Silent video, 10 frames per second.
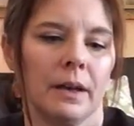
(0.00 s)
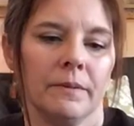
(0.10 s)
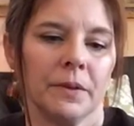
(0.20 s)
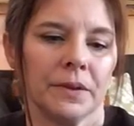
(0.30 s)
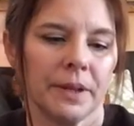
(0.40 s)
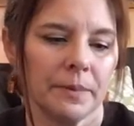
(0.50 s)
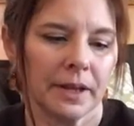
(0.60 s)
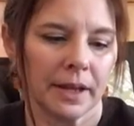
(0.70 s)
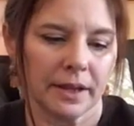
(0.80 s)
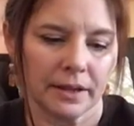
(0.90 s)
For something
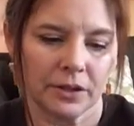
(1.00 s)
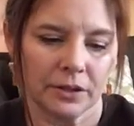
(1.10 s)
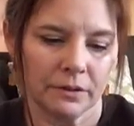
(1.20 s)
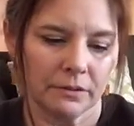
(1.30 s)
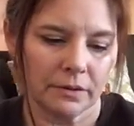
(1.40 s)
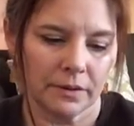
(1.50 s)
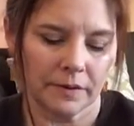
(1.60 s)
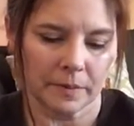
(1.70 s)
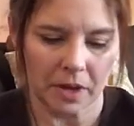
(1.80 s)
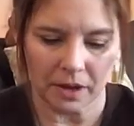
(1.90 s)
like a shoe
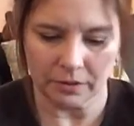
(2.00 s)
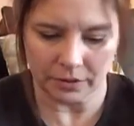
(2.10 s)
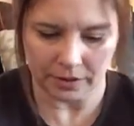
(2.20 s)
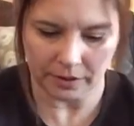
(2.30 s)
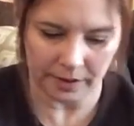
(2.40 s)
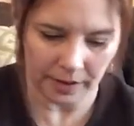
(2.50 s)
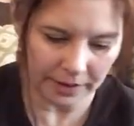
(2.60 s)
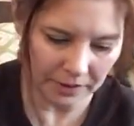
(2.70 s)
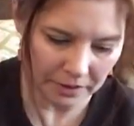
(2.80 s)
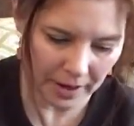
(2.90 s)
from Coach,
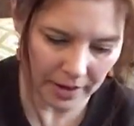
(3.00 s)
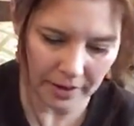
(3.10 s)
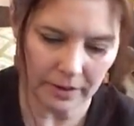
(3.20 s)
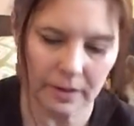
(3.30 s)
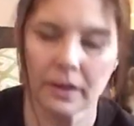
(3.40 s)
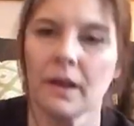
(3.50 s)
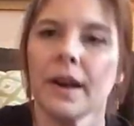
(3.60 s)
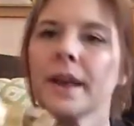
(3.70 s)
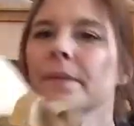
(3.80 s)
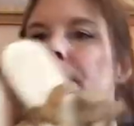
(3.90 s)
that's okay.
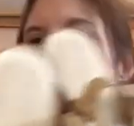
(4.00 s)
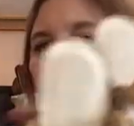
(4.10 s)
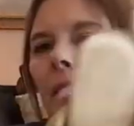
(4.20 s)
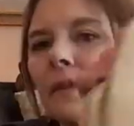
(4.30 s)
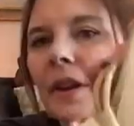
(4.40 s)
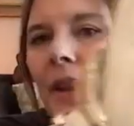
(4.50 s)
Okay, very